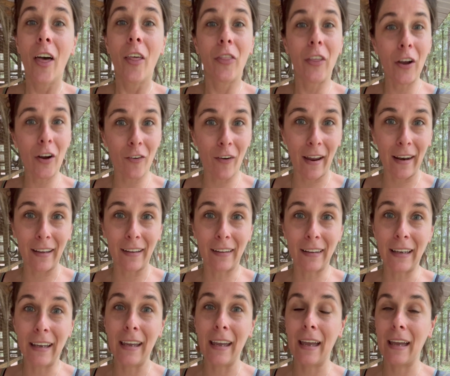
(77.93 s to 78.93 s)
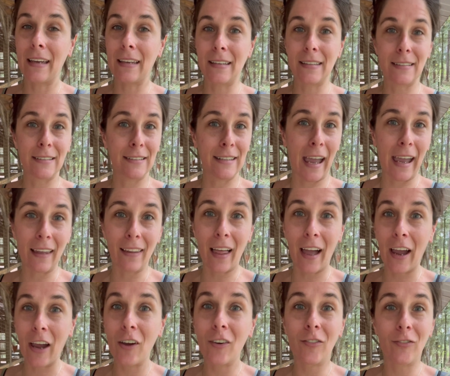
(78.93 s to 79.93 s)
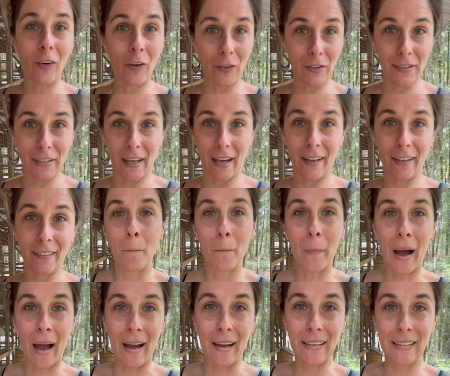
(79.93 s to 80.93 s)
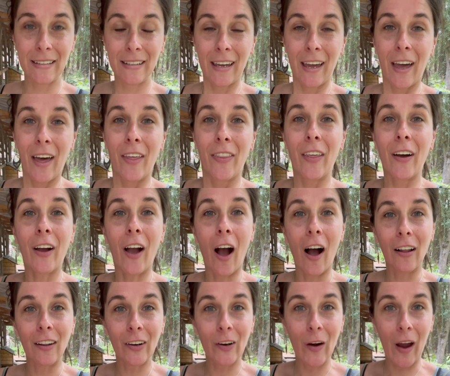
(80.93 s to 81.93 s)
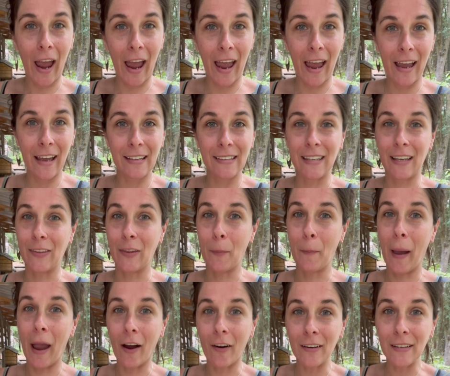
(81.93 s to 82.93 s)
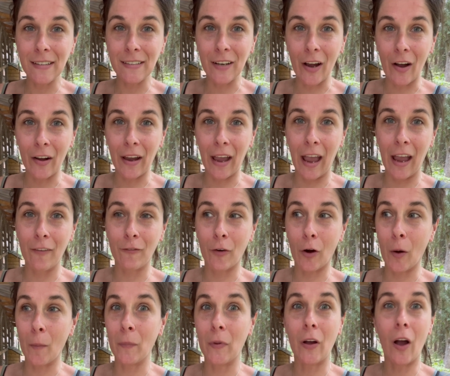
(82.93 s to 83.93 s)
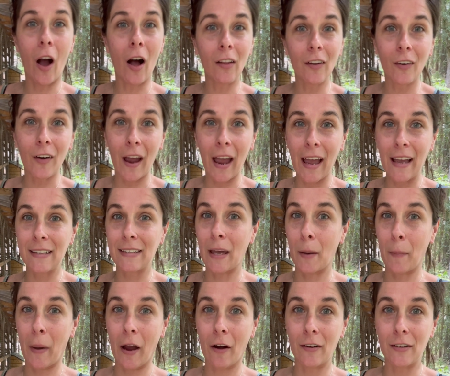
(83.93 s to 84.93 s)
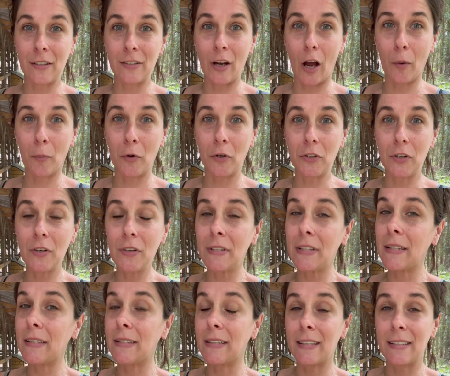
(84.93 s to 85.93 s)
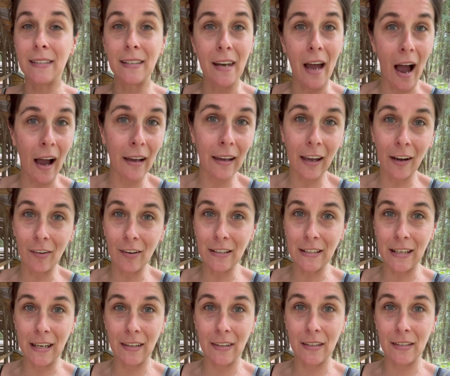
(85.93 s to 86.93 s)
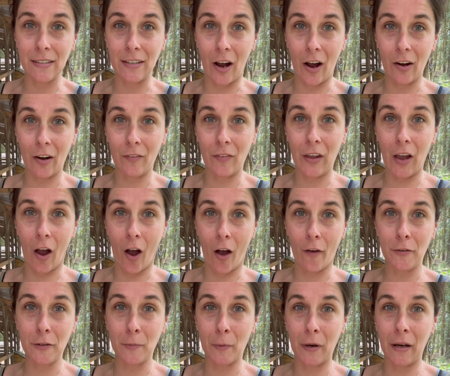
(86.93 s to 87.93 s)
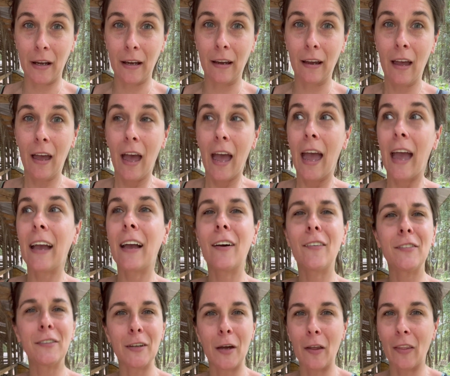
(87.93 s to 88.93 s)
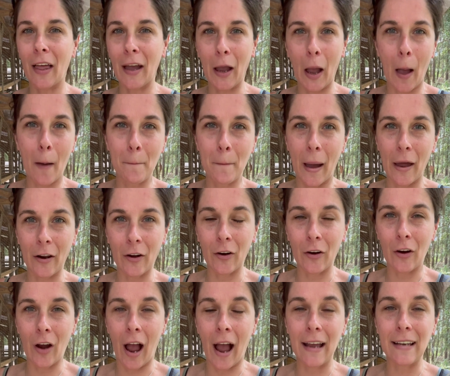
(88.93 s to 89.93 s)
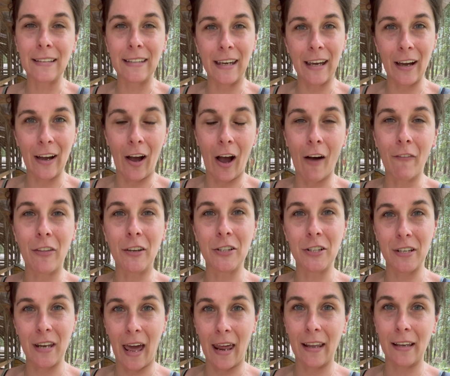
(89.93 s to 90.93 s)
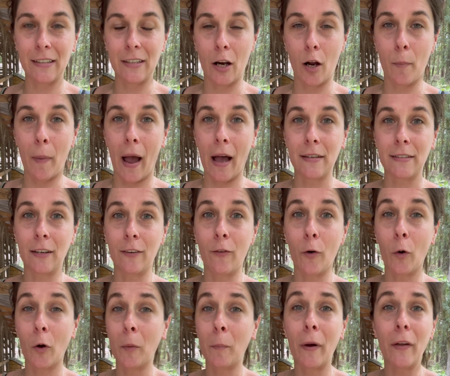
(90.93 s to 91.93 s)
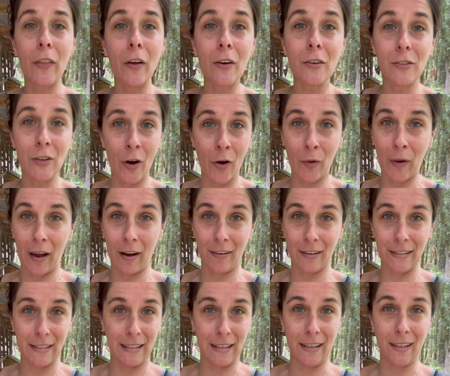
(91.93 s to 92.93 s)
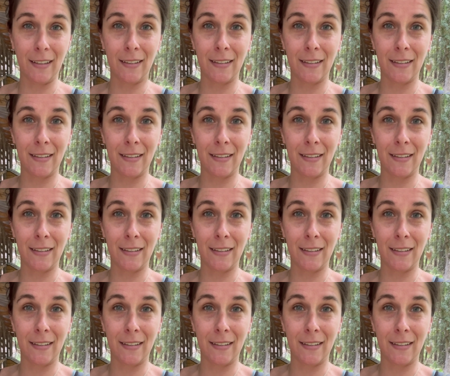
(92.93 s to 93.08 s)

theoretically is daylight, full sun. But the color eggs that the parent stock came from, the color eggs that parent stock produces, does not guarantee the stock of the offspring. It gives like a better idea of the genetics that are passing forward, but there's no guarantees.